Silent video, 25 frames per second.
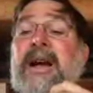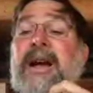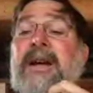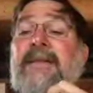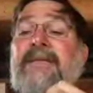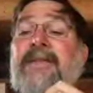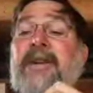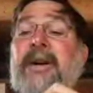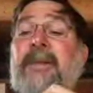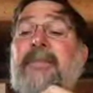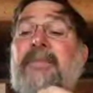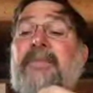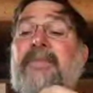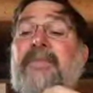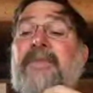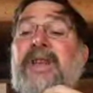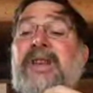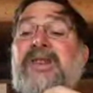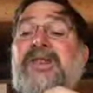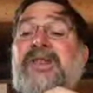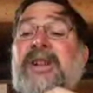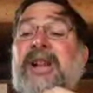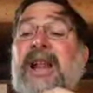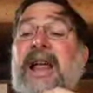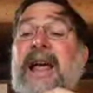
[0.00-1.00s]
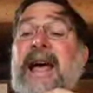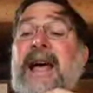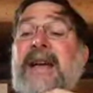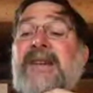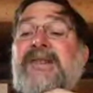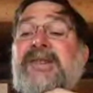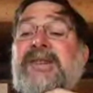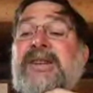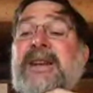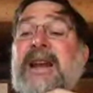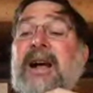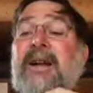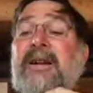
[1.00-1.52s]
from this
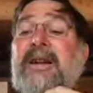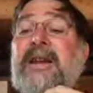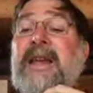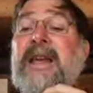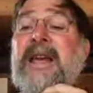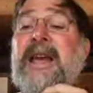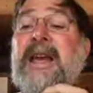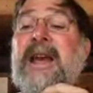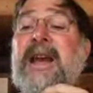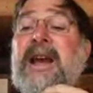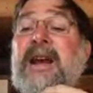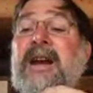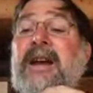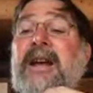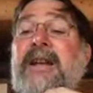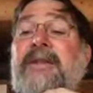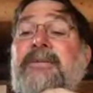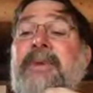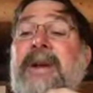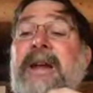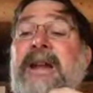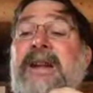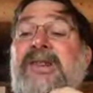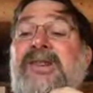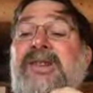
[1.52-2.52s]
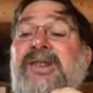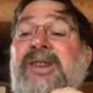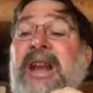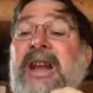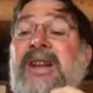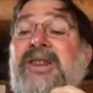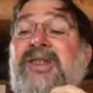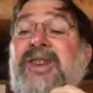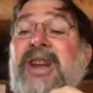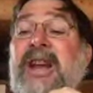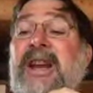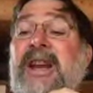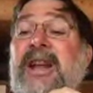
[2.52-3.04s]
class down here, and we
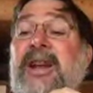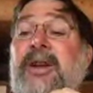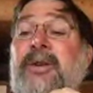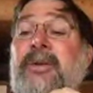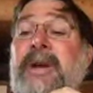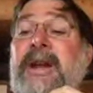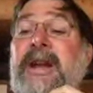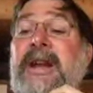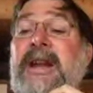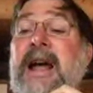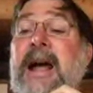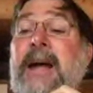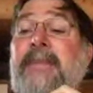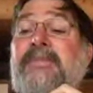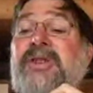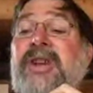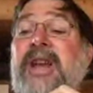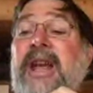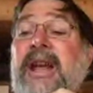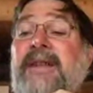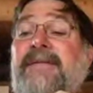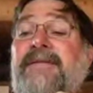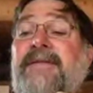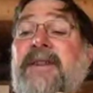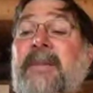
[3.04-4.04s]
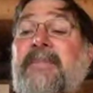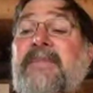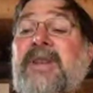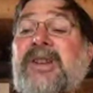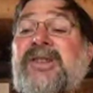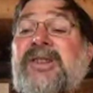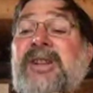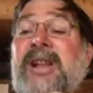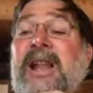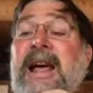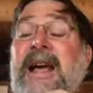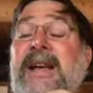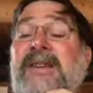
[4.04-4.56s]
instantiate a green object from
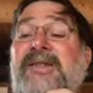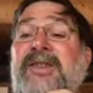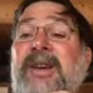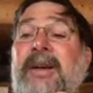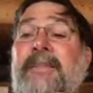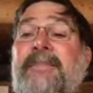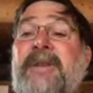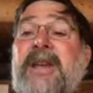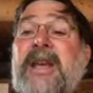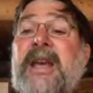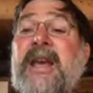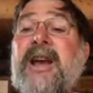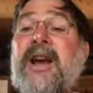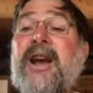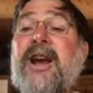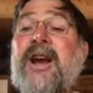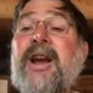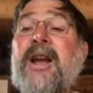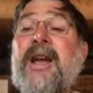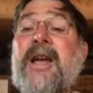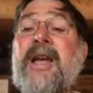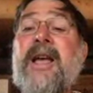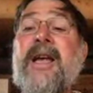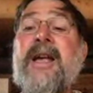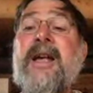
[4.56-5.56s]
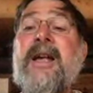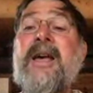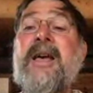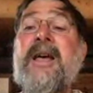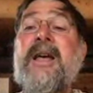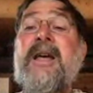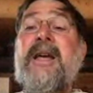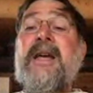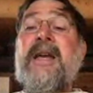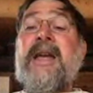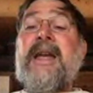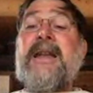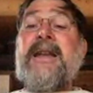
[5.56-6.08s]
this class up here.
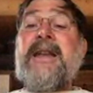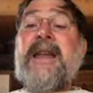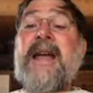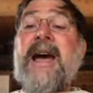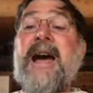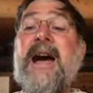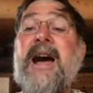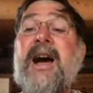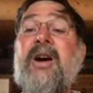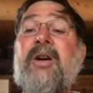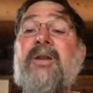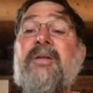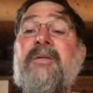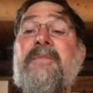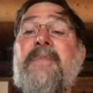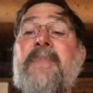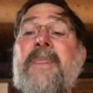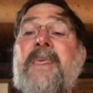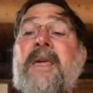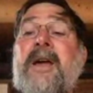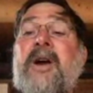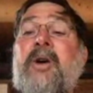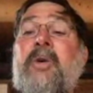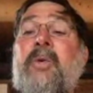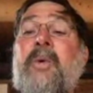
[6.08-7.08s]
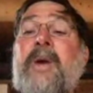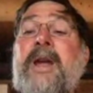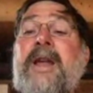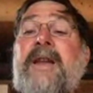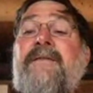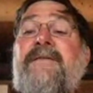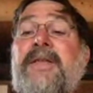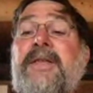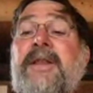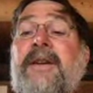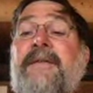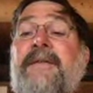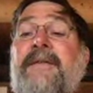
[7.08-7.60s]
And now we
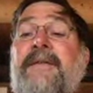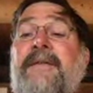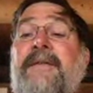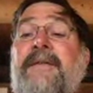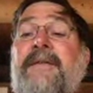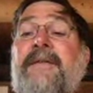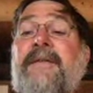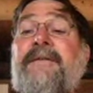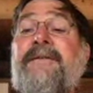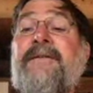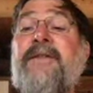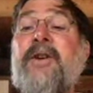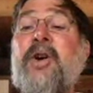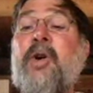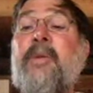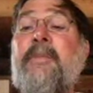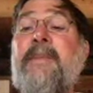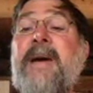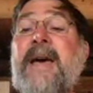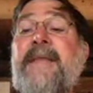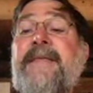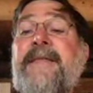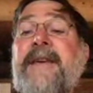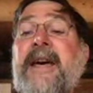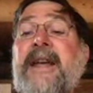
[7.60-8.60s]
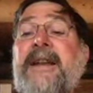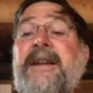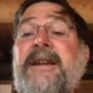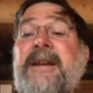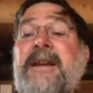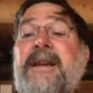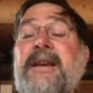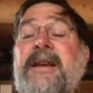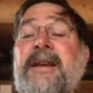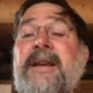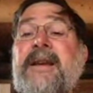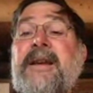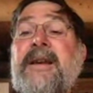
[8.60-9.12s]
invoke the foo method
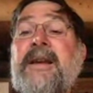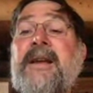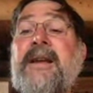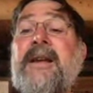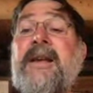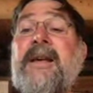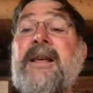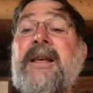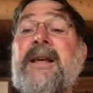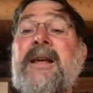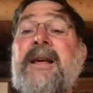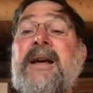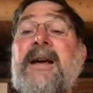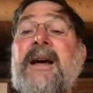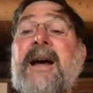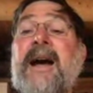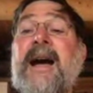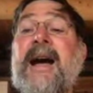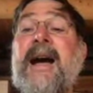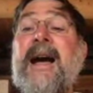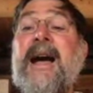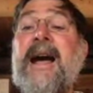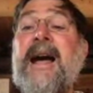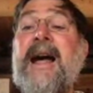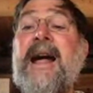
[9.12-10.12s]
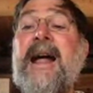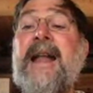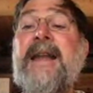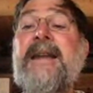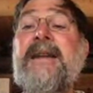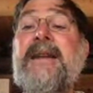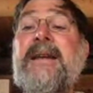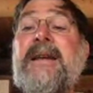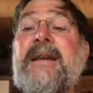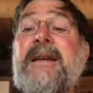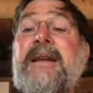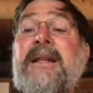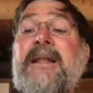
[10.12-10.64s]
on
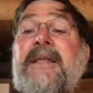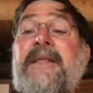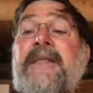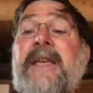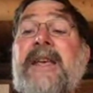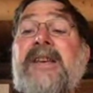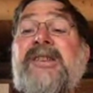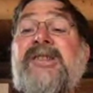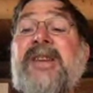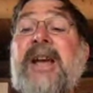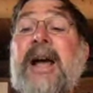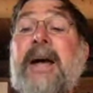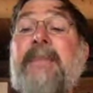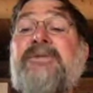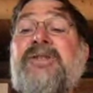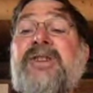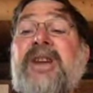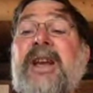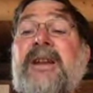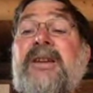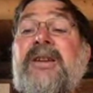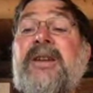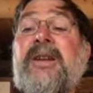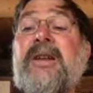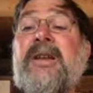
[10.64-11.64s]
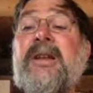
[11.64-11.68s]
this object.